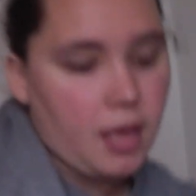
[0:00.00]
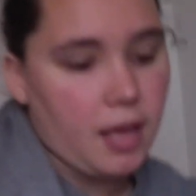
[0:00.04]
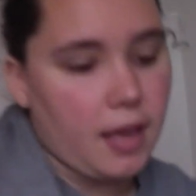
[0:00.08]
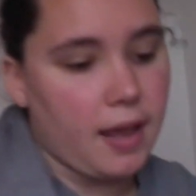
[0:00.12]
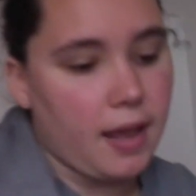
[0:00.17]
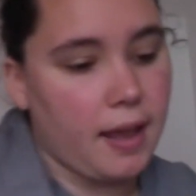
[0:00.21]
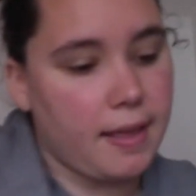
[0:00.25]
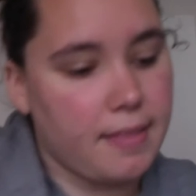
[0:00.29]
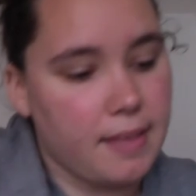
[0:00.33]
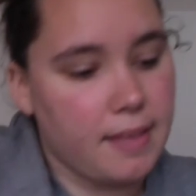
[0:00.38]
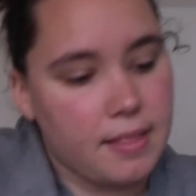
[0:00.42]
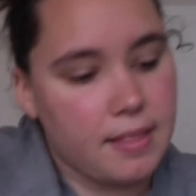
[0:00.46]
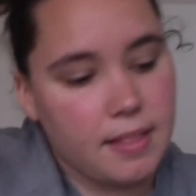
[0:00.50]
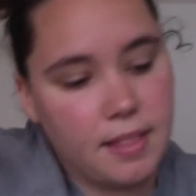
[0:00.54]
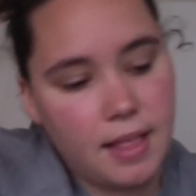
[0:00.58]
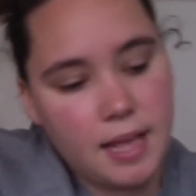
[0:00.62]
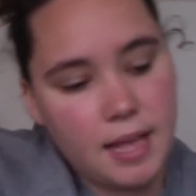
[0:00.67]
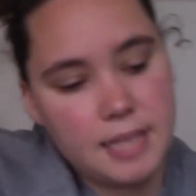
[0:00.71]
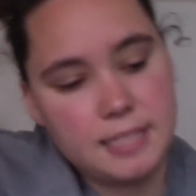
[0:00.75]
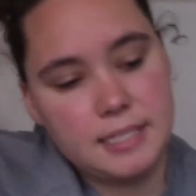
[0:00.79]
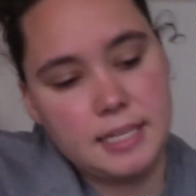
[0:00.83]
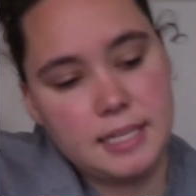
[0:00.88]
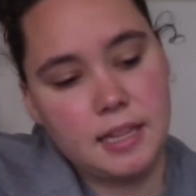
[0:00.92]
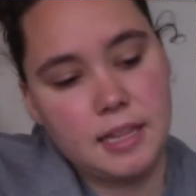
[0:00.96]
And then the
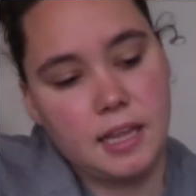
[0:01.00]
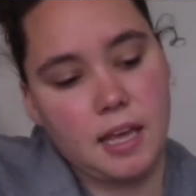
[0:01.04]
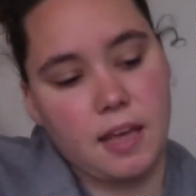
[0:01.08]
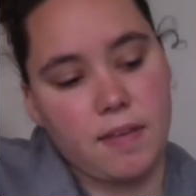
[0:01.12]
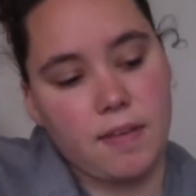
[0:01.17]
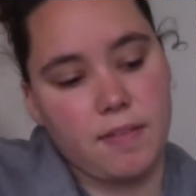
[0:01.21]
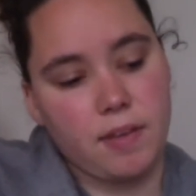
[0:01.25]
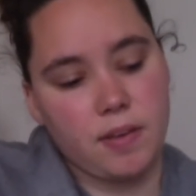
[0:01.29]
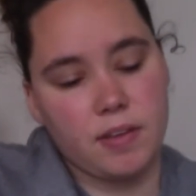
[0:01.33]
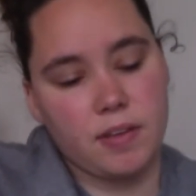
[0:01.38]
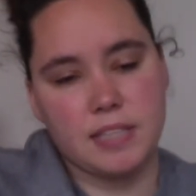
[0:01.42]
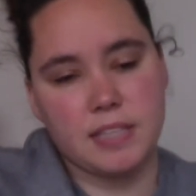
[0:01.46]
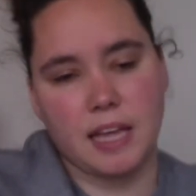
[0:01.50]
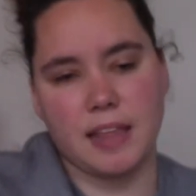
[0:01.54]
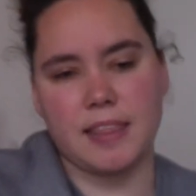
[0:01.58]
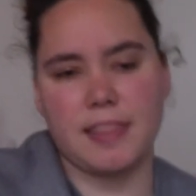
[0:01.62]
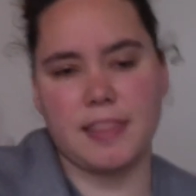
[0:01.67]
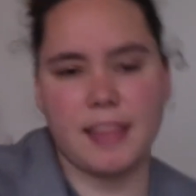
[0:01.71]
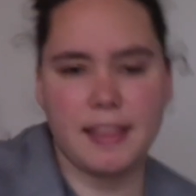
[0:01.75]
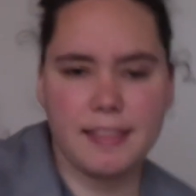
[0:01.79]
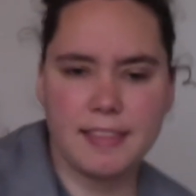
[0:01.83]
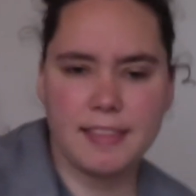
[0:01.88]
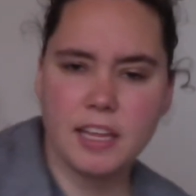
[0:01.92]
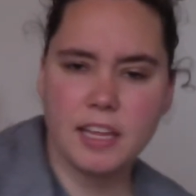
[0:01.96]
last thing they give you is, I
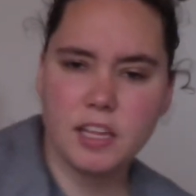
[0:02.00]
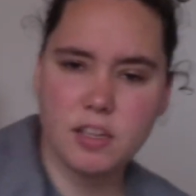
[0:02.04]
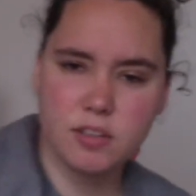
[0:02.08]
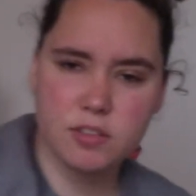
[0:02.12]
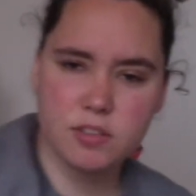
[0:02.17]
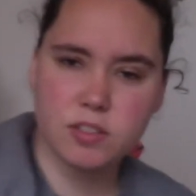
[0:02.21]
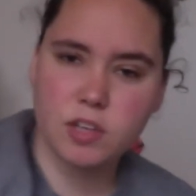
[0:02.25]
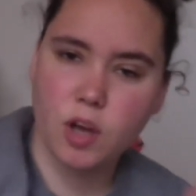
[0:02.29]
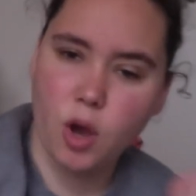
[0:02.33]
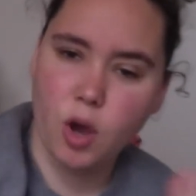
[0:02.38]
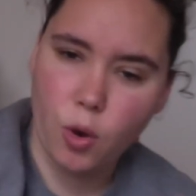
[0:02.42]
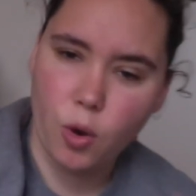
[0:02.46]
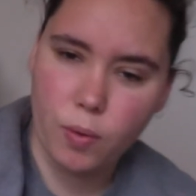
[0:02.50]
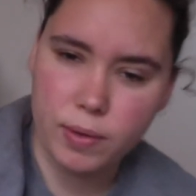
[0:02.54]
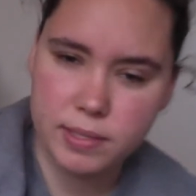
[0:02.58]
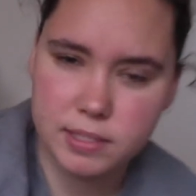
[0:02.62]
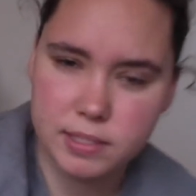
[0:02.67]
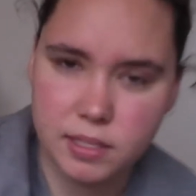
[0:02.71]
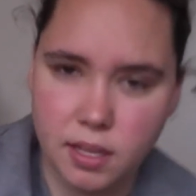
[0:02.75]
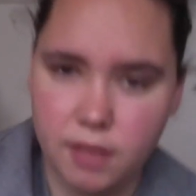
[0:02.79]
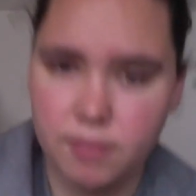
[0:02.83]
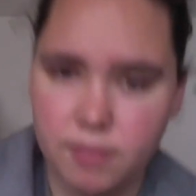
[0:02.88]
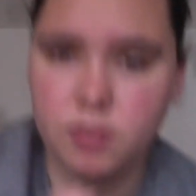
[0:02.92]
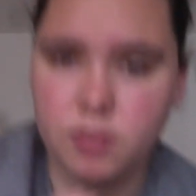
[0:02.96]
think they usually always
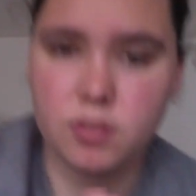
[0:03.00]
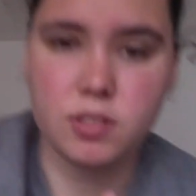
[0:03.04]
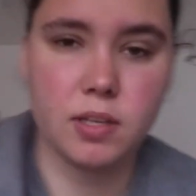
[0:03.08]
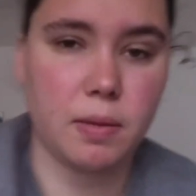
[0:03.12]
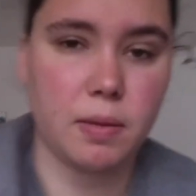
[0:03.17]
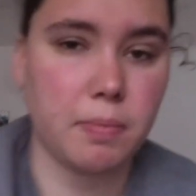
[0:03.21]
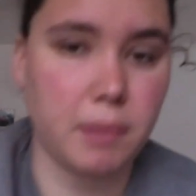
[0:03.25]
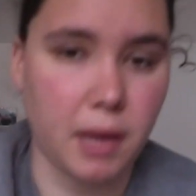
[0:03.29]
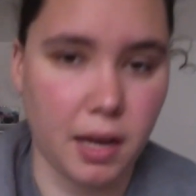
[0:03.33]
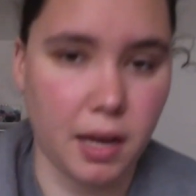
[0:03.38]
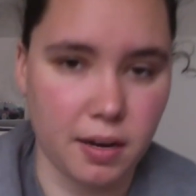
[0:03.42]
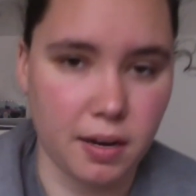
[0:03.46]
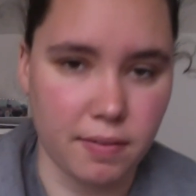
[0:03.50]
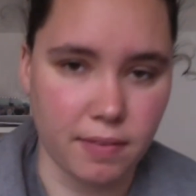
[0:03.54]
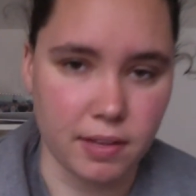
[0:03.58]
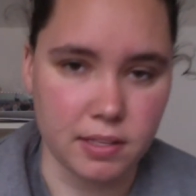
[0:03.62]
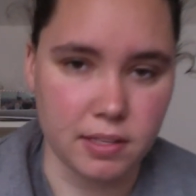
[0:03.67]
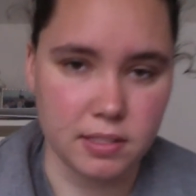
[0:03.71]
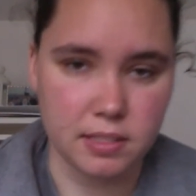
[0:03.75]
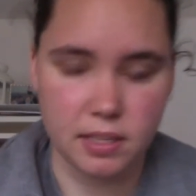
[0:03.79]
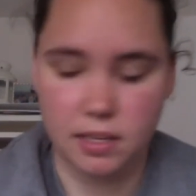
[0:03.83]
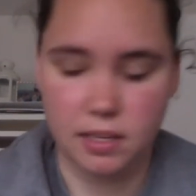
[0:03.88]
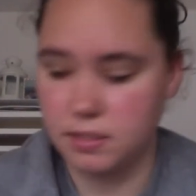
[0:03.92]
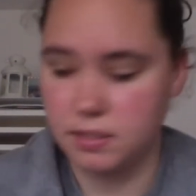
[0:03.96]
give you some kind of
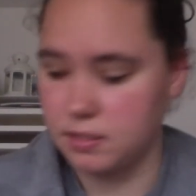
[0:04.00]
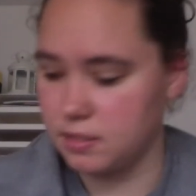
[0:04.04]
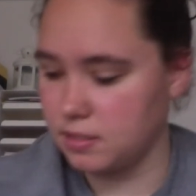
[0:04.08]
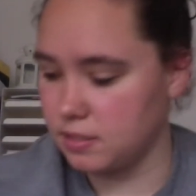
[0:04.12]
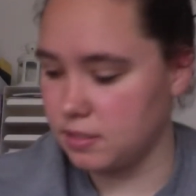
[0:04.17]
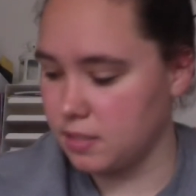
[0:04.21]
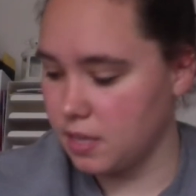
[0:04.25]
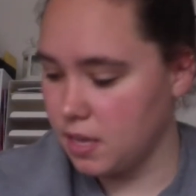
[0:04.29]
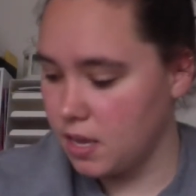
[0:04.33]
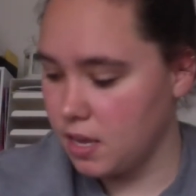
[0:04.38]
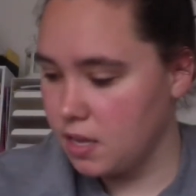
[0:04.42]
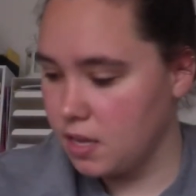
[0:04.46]
incense.